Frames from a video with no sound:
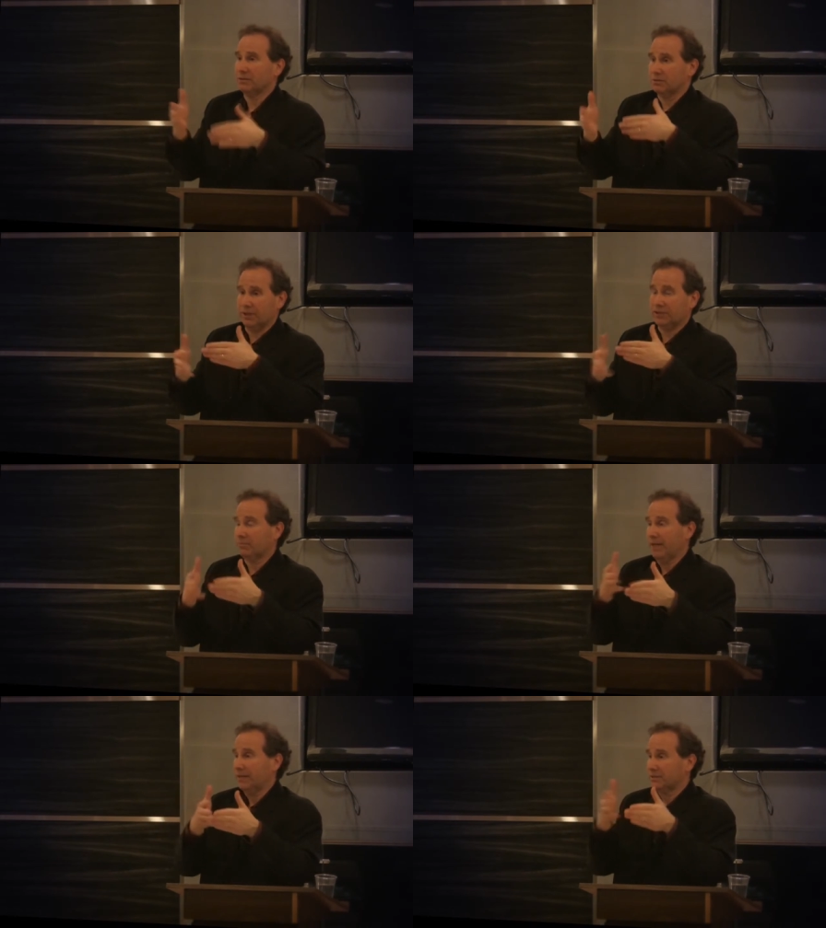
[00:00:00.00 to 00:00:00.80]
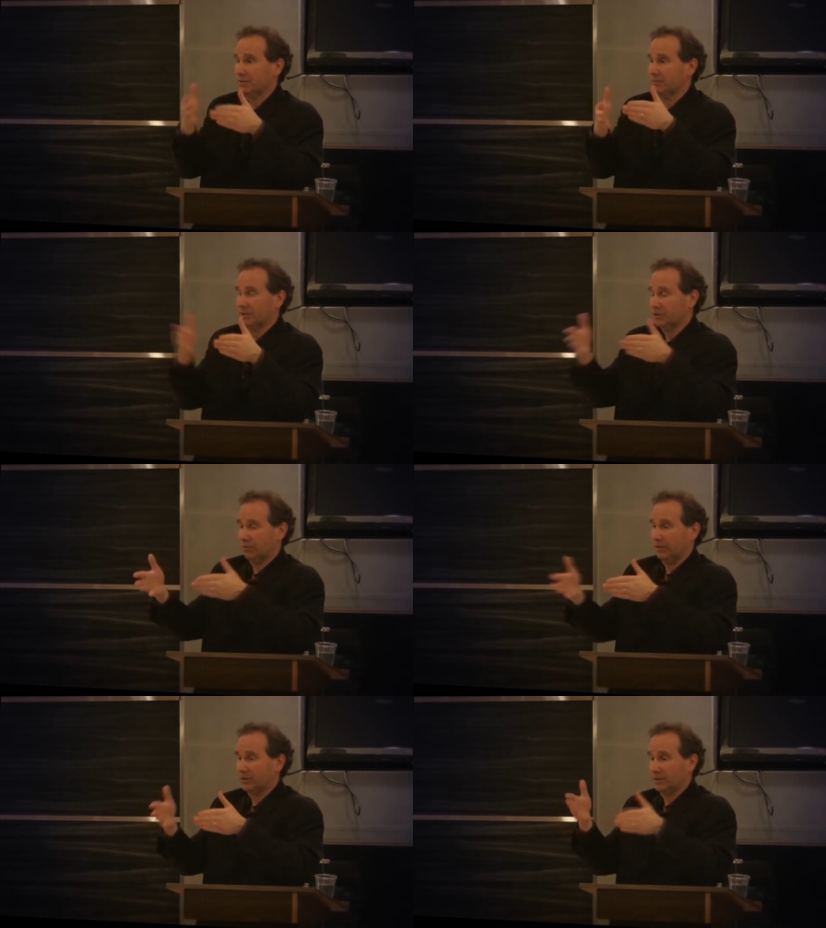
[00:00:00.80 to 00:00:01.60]
The director may, sometimes the
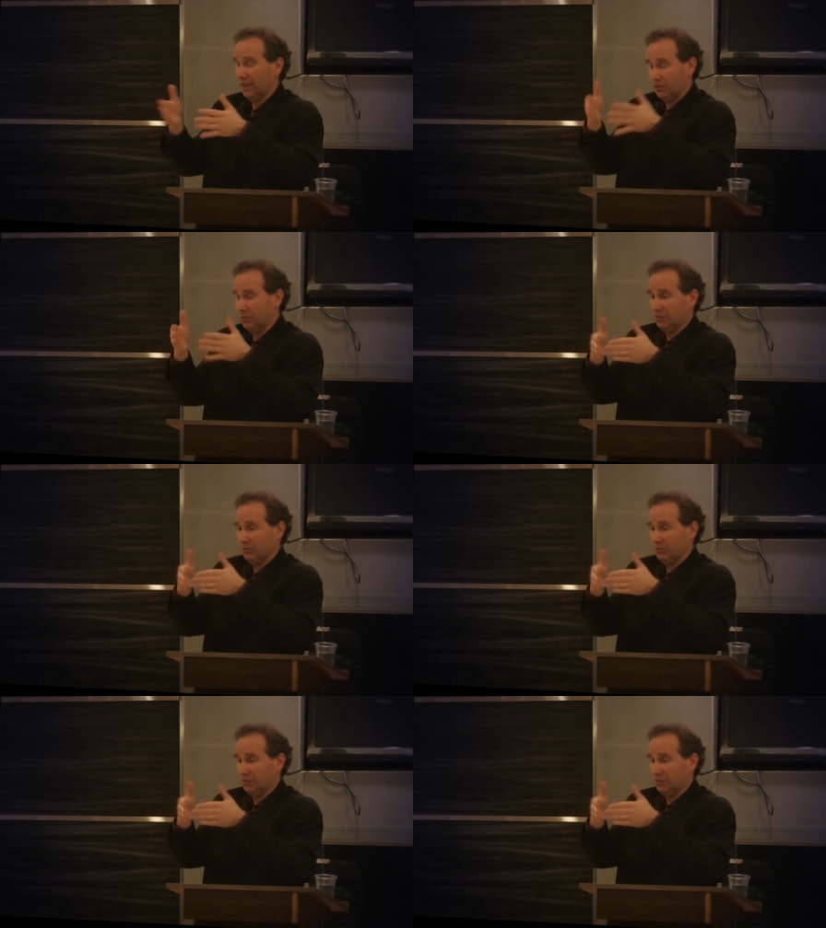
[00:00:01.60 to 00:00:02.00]
director, and you